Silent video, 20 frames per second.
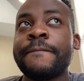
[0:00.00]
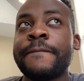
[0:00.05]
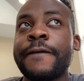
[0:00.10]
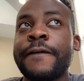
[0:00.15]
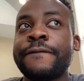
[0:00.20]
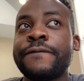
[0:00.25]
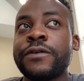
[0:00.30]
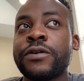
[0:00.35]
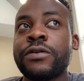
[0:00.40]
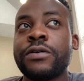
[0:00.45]

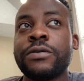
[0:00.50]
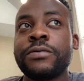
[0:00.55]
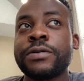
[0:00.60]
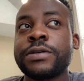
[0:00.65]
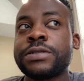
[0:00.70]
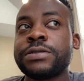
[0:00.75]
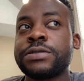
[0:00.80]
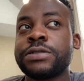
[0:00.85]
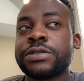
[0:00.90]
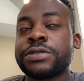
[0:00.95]
if they're
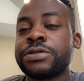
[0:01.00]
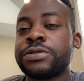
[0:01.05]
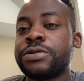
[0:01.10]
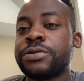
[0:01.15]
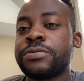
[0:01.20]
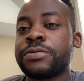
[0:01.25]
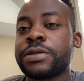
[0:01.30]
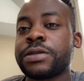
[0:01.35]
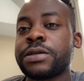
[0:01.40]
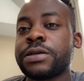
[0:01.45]
always just
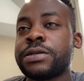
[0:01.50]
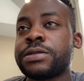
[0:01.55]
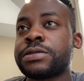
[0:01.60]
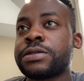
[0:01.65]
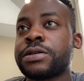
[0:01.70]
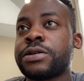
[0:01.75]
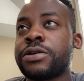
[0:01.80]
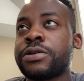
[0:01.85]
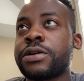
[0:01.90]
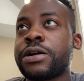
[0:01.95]
doing things
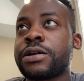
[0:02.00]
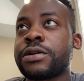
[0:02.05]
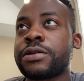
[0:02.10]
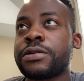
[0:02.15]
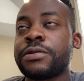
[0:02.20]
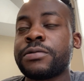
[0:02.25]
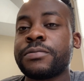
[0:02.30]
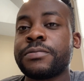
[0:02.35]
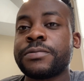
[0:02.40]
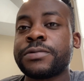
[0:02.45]
that are not
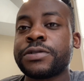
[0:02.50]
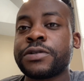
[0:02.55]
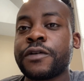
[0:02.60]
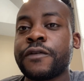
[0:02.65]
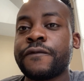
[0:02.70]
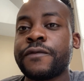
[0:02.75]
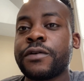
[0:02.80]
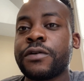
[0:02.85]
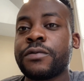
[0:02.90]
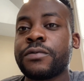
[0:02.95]
going to
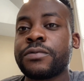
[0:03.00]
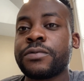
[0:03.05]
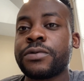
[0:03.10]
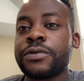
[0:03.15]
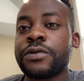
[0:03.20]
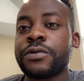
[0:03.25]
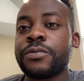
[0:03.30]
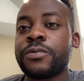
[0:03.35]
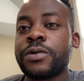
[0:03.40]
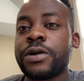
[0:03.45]
serve their,
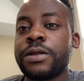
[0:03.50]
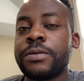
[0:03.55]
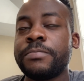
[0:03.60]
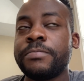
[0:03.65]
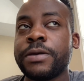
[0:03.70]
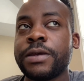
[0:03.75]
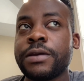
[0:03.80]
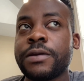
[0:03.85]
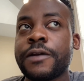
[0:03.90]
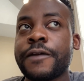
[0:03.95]
their
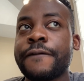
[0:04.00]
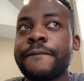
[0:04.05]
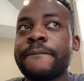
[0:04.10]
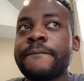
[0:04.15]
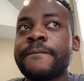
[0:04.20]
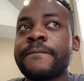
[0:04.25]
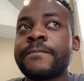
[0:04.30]
well-being,